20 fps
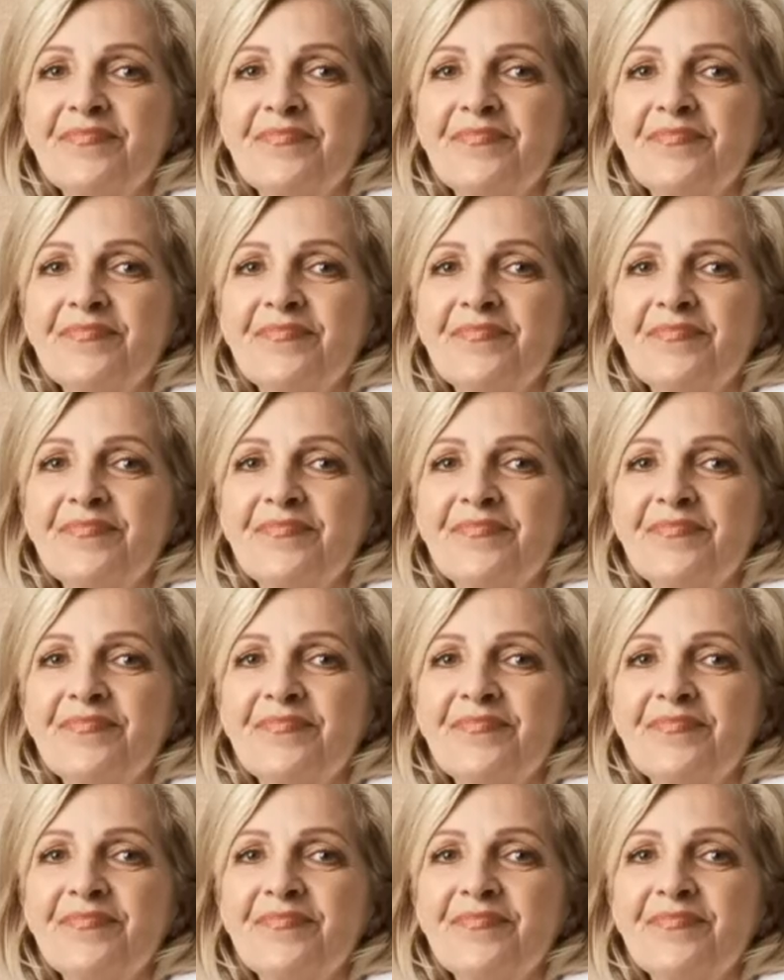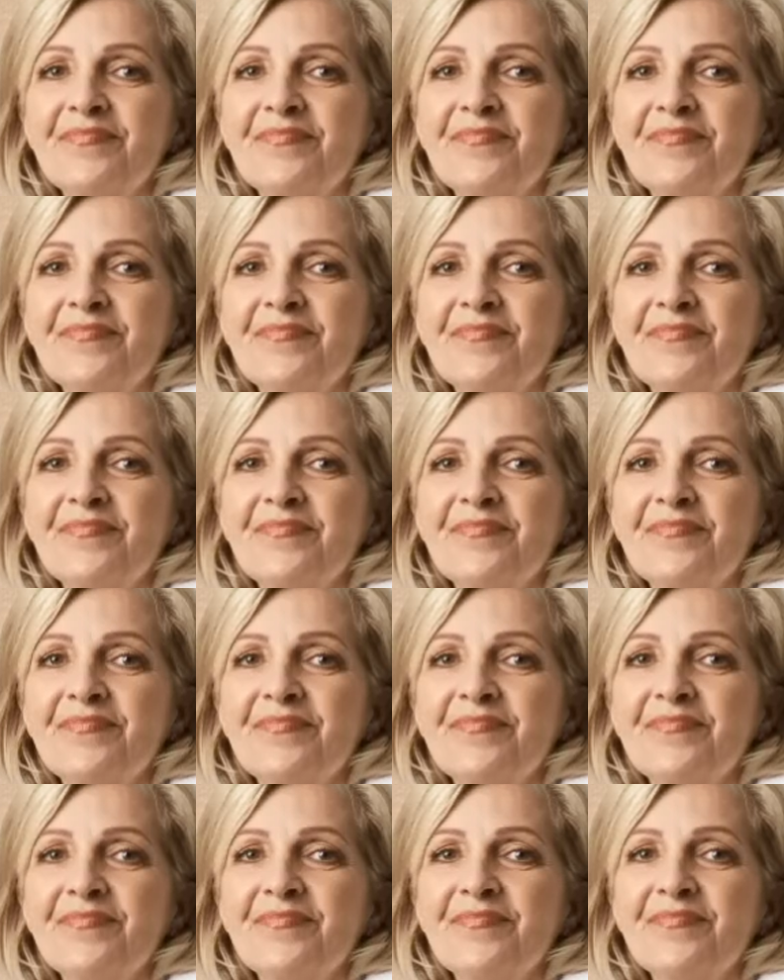
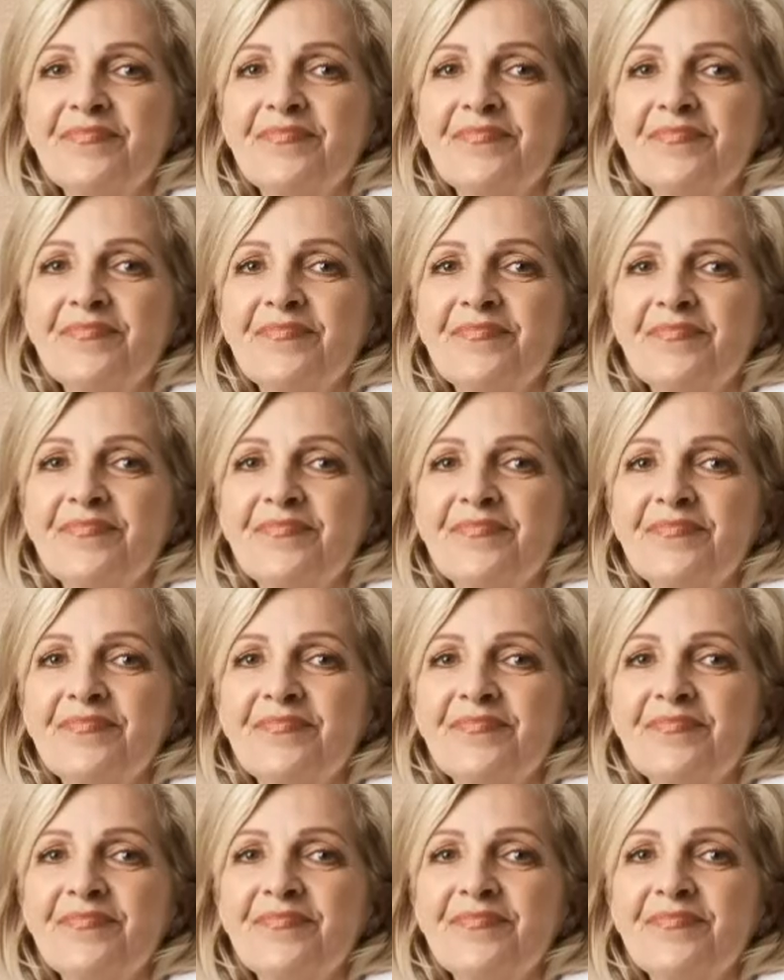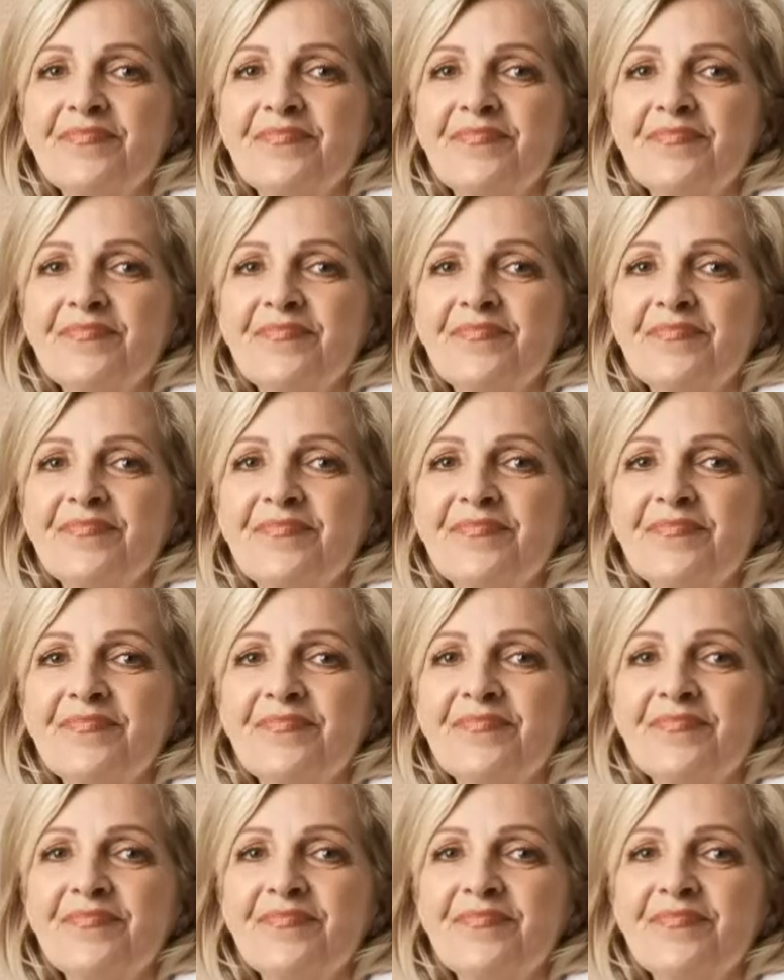
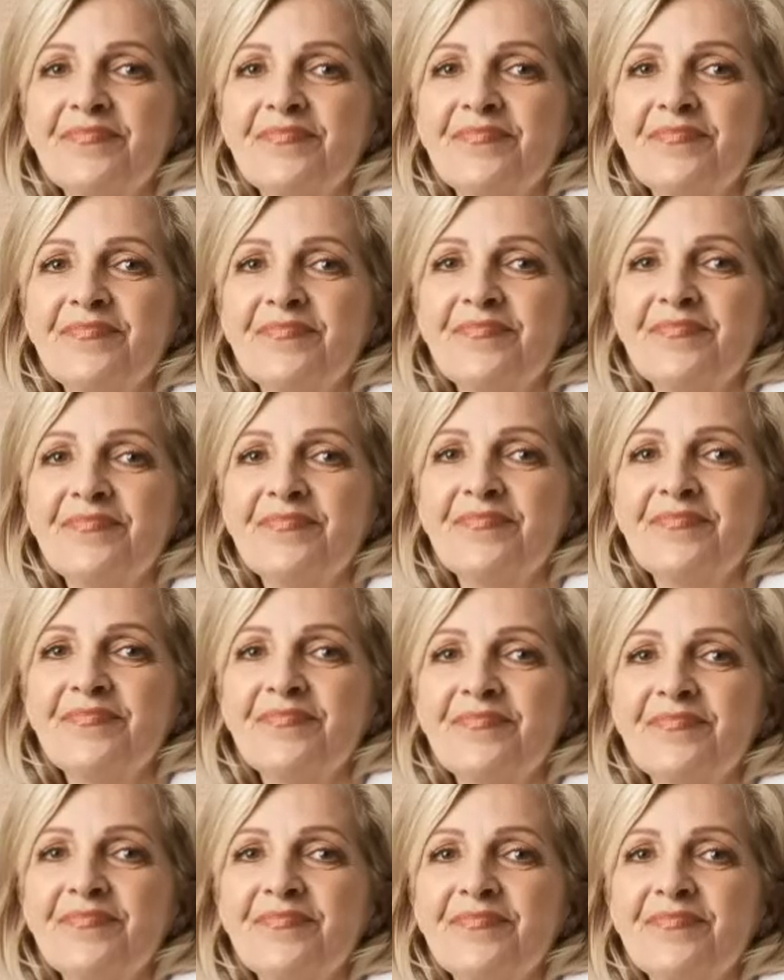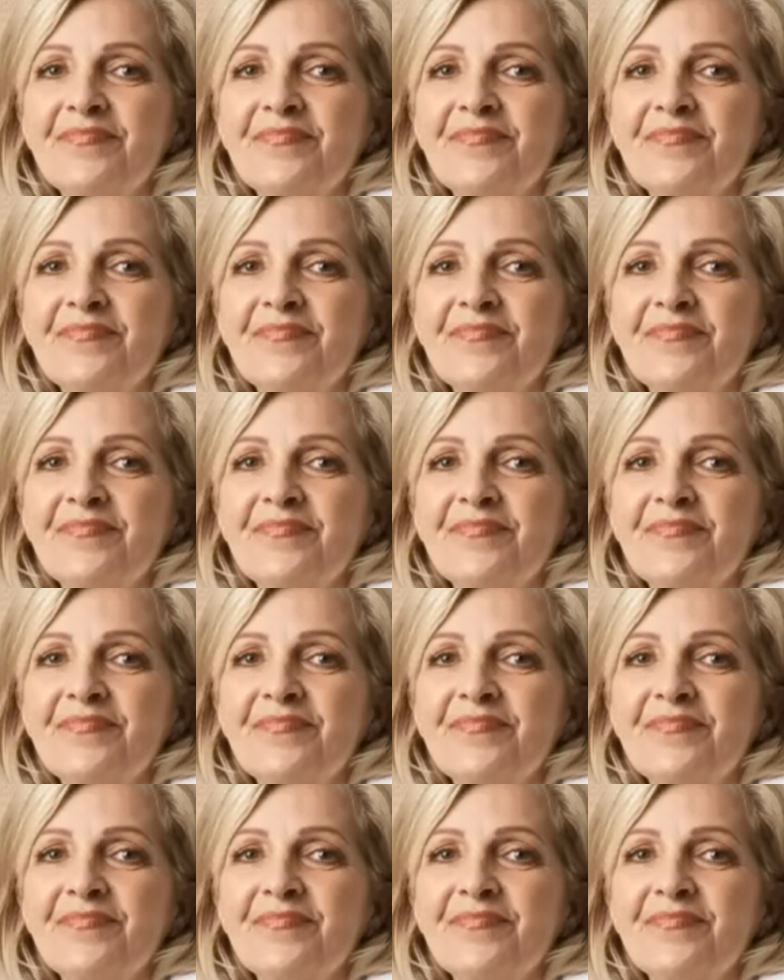(silent)